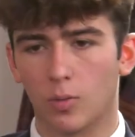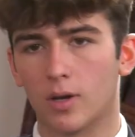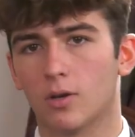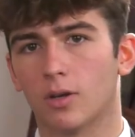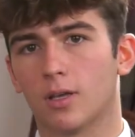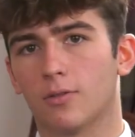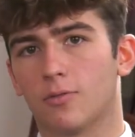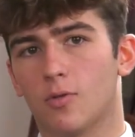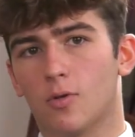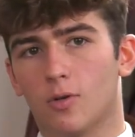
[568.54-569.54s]
when looking
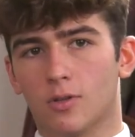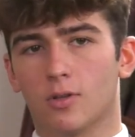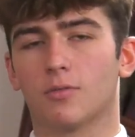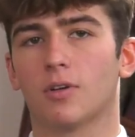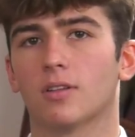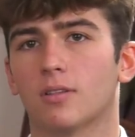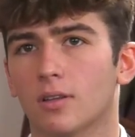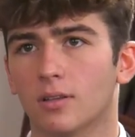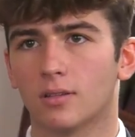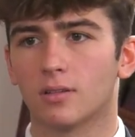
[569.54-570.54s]
for
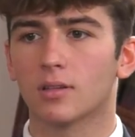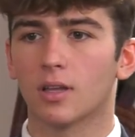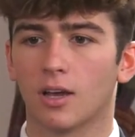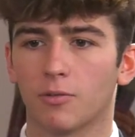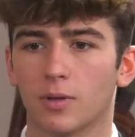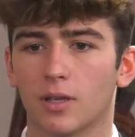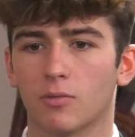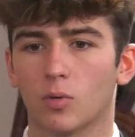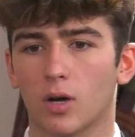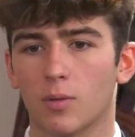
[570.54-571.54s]
universities, I've been
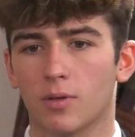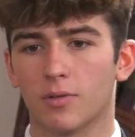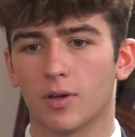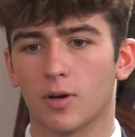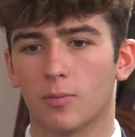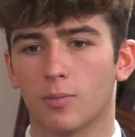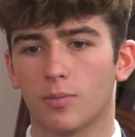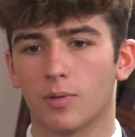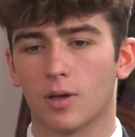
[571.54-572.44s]
given quite a bit of help